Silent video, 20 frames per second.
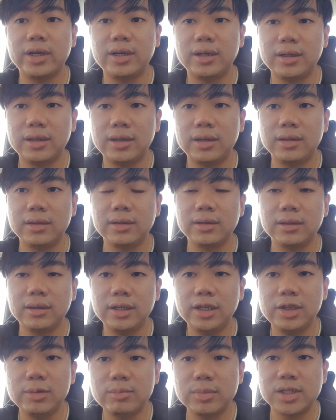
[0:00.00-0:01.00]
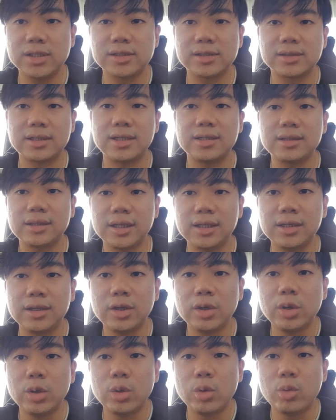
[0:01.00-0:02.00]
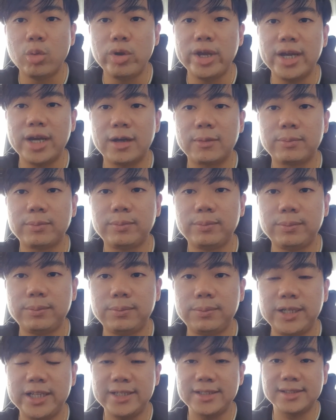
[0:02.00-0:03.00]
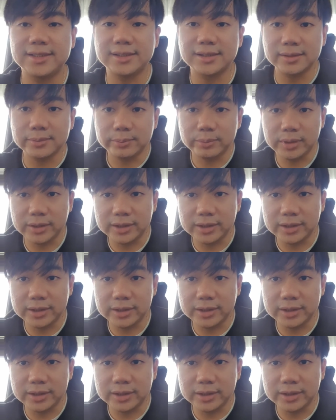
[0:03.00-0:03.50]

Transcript: an email stating, we are pleased